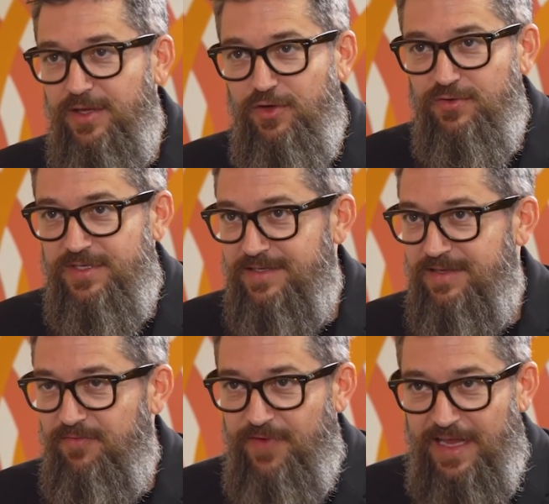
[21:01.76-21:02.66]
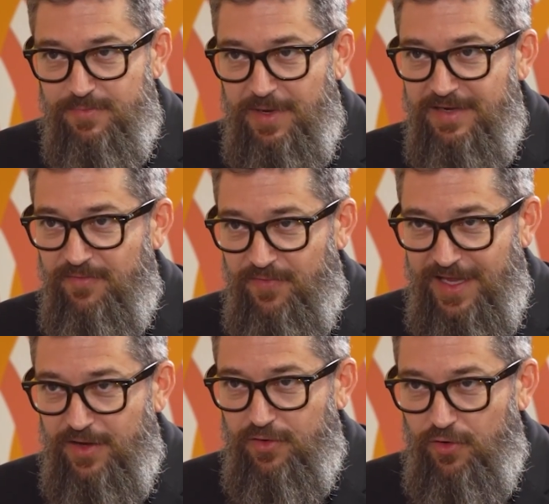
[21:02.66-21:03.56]
used as investment
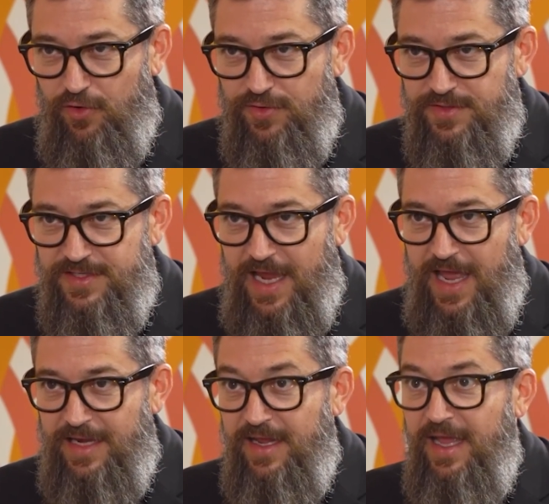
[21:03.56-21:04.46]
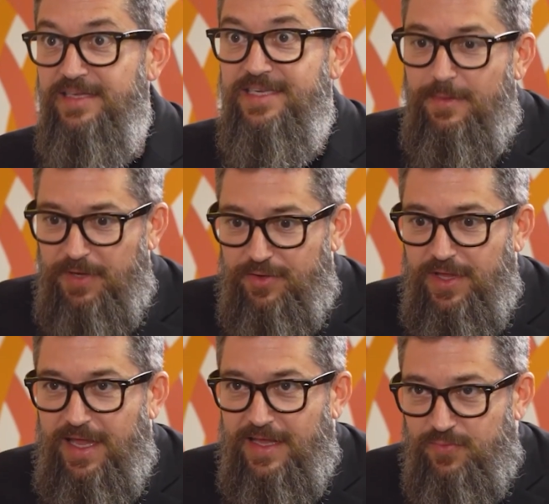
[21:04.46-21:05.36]
vehicles, and
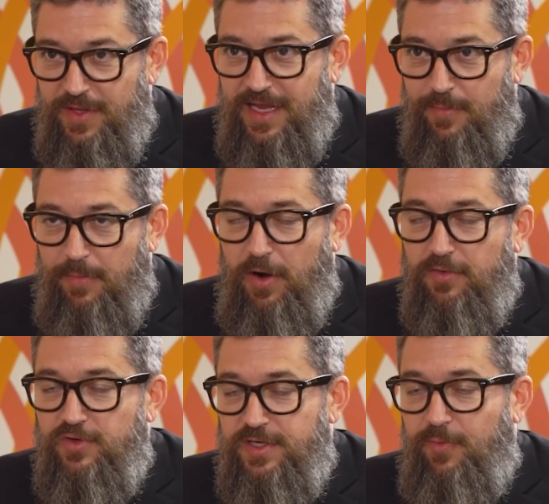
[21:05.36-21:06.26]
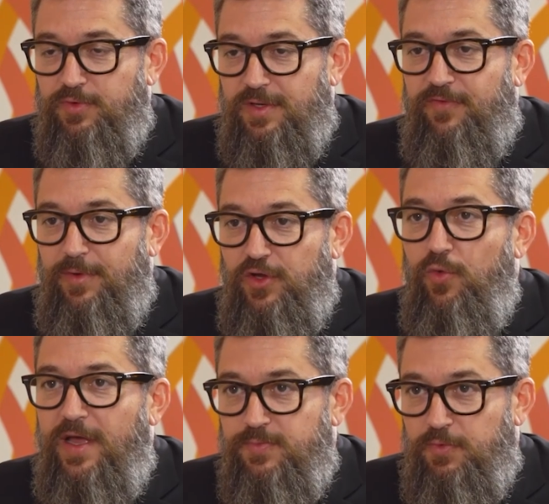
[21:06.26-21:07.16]
typically, as we think about partnerships, particularly from a
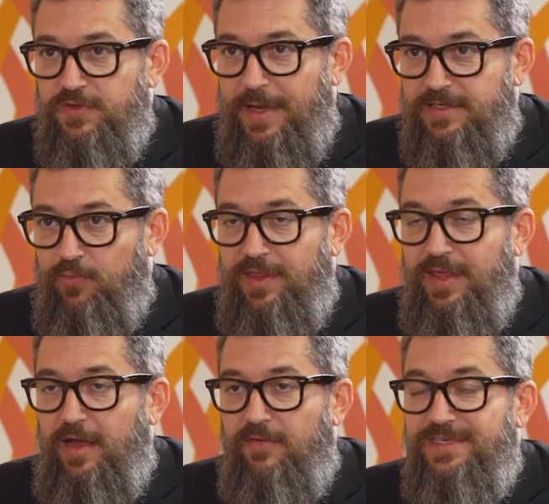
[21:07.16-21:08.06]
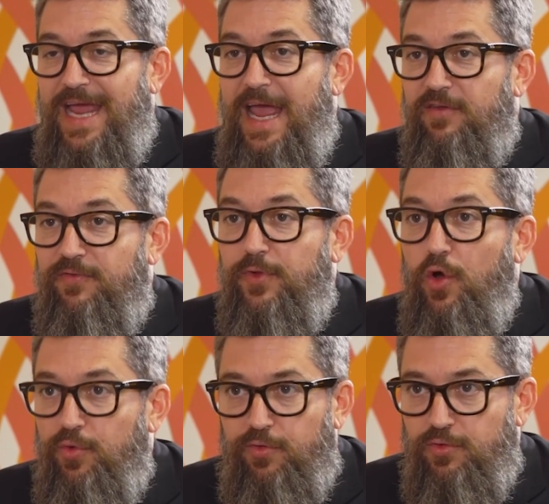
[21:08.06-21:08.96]
U.S. perspective, we think of tax
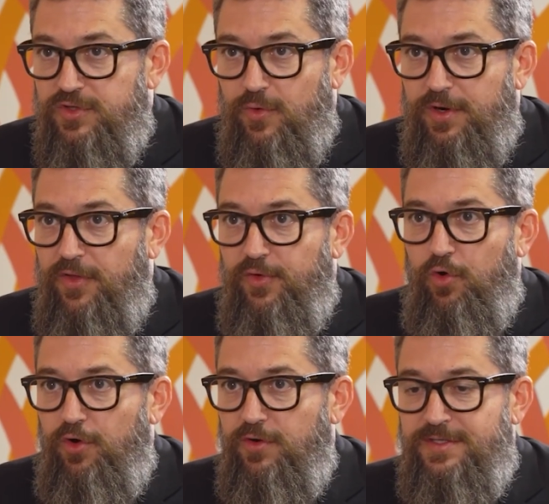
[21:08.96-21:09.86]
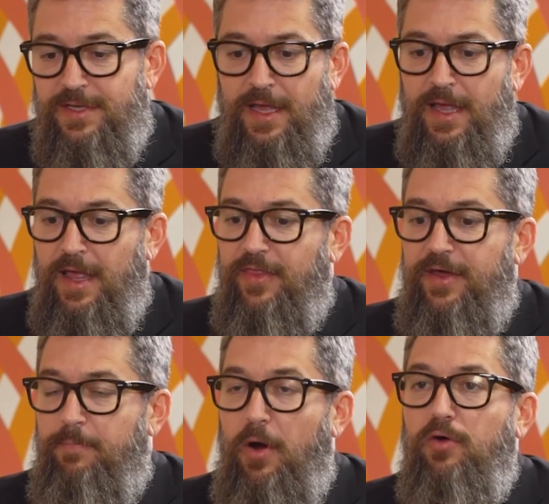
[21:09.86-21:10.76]
flow through. So, in other words,
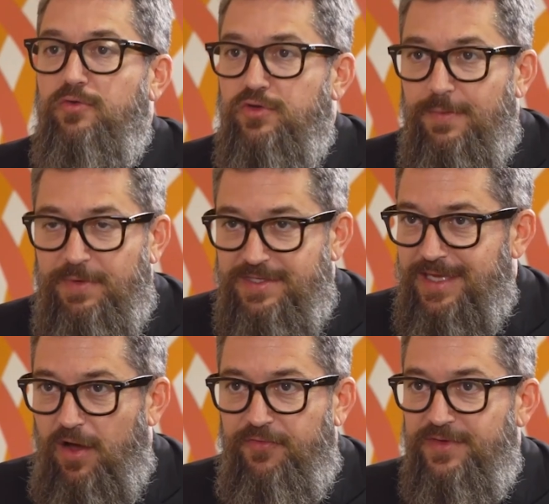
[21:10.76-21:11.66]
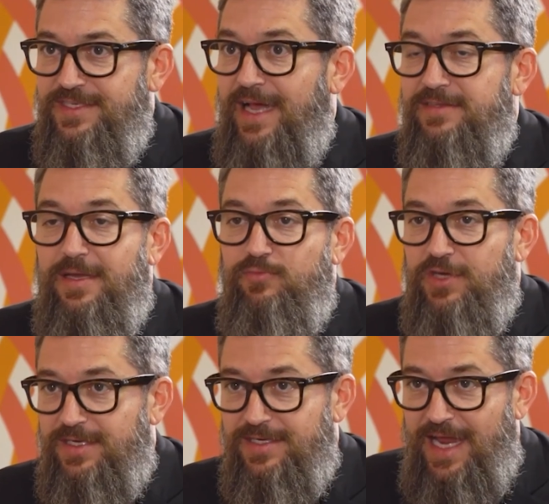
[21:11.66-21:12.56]
the partnership itself is not
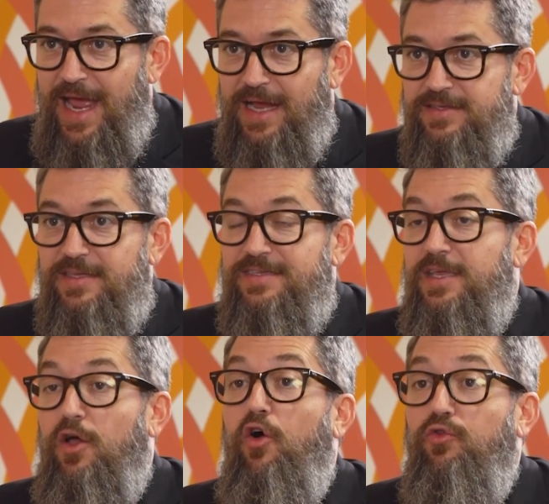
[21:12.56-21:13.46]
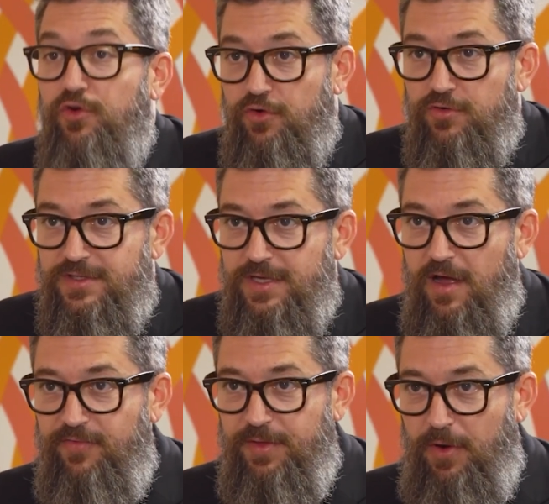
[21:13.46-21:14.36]
subject to tax; it's the owners
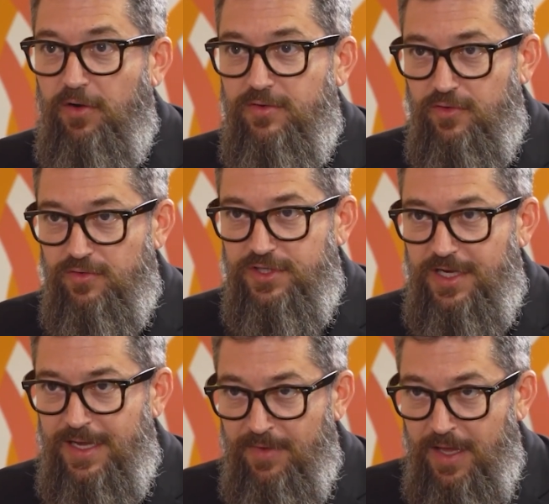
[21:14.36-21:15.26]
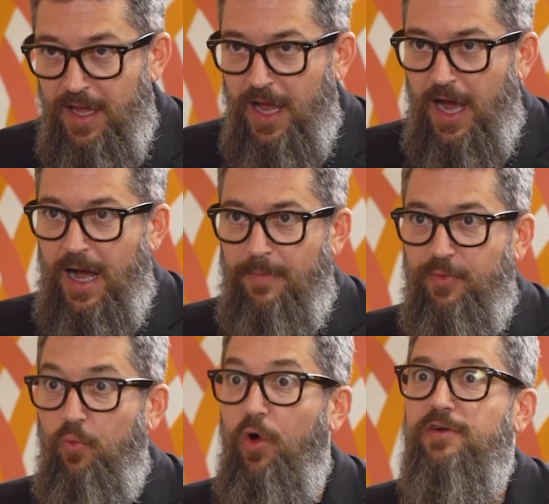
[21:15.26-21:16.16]
of the partnership.
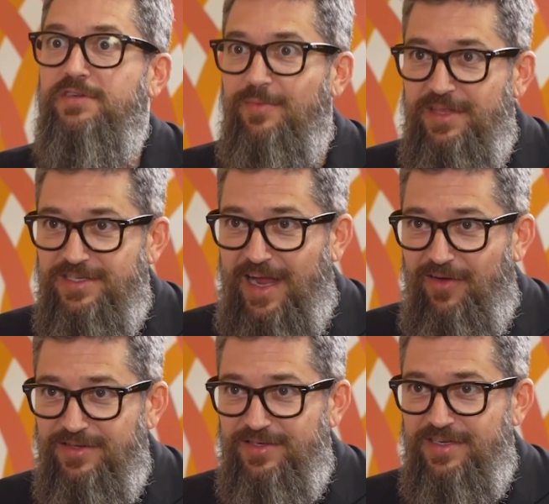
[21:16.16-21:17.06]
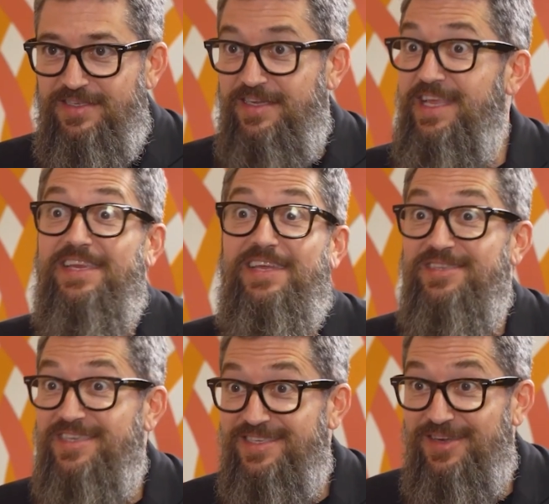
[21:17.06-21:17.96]
But what are some of the challenges, and is that
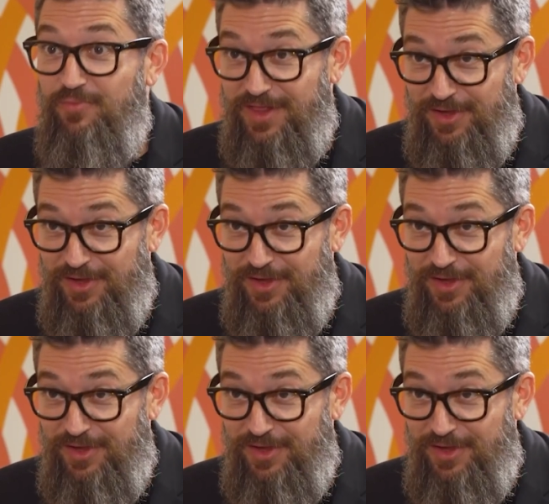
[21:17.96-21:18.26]
consistent with